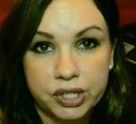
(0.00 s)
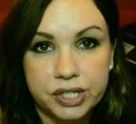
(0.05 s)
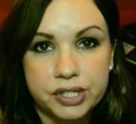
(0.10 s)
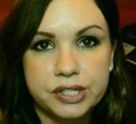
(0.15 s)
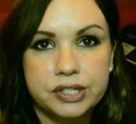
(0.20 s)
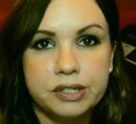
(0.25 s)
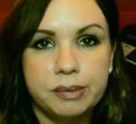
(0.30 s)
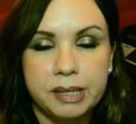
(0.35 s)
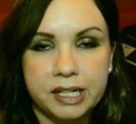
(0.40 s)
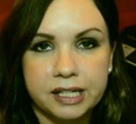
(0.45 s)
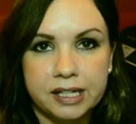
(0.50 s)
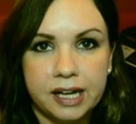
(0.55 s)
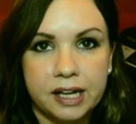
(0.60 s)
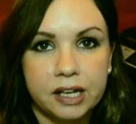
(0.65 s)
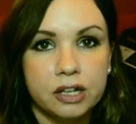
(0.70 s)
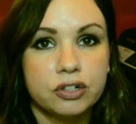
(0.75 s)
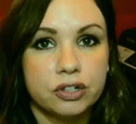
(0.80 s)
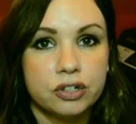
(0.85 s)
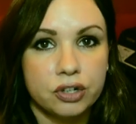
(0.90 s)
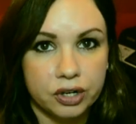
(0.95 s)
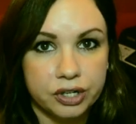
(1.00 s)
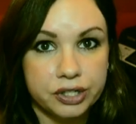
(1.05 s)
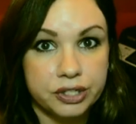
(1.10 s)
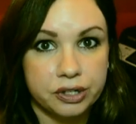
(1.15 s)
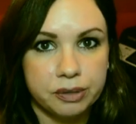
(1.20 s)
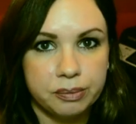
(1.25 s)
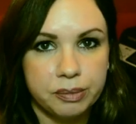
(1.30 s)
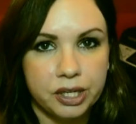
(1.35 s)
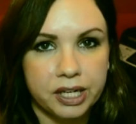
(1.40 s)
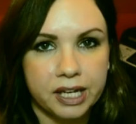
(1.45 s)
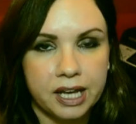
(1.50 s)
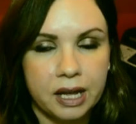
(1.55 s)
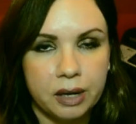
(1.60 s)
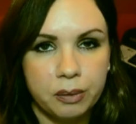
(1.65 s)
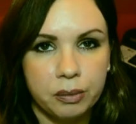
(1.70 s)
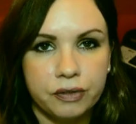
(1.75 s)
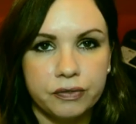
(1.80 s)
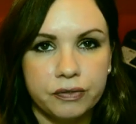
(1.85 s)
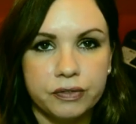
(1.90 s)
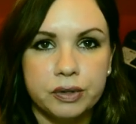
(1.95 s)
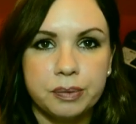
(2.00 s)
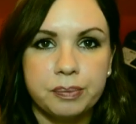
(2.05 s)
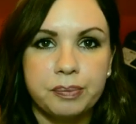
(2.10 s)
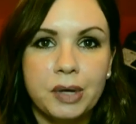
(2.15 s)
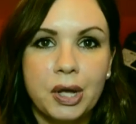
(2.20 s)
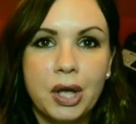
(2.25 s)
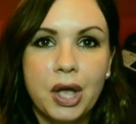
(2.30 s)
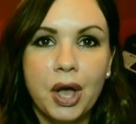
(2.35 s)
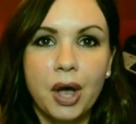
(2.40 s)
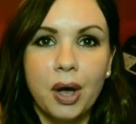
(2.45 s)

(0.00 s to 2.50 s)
us to be there trying to communicate with them.